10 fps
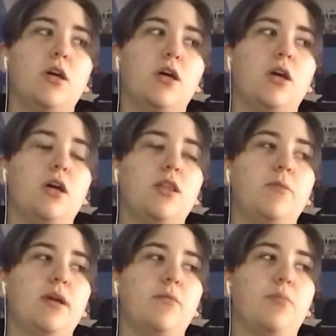and then
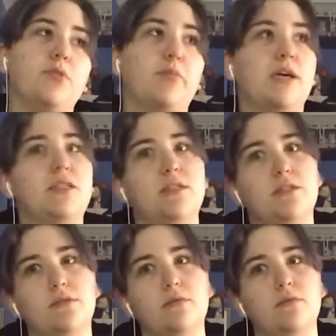we pushed back
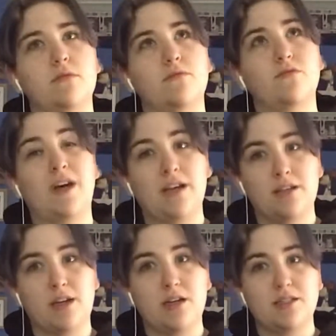to
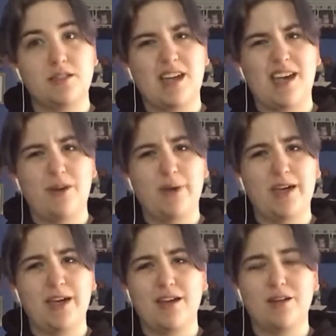Valentine's Day
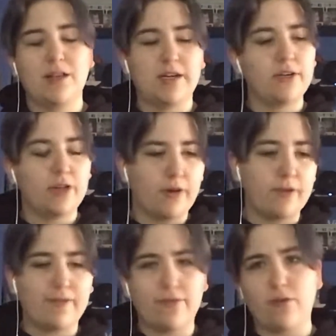week, like going
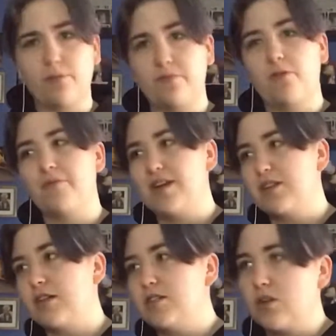from
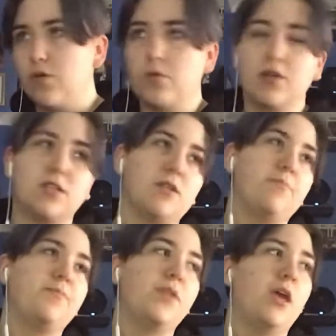Valentine's onwards,
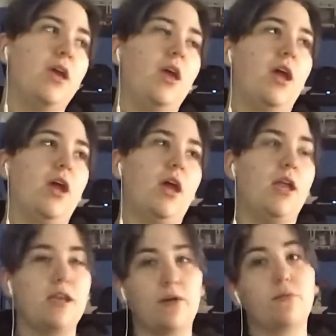
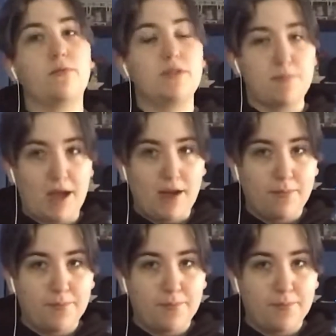and now it's May.